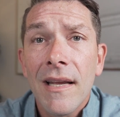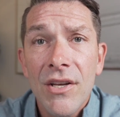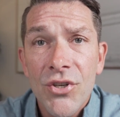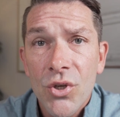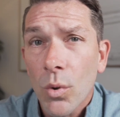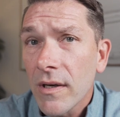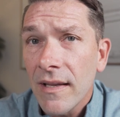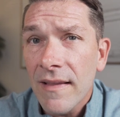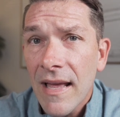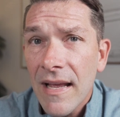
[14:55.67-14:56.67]
is
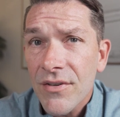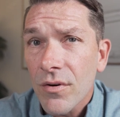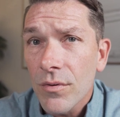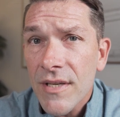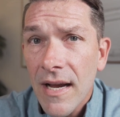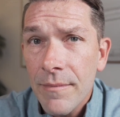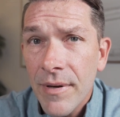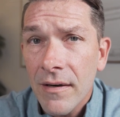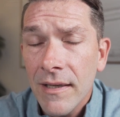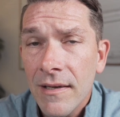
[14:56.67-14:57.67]
shortening that escrow time
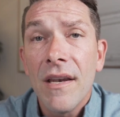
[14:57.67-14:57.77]
period.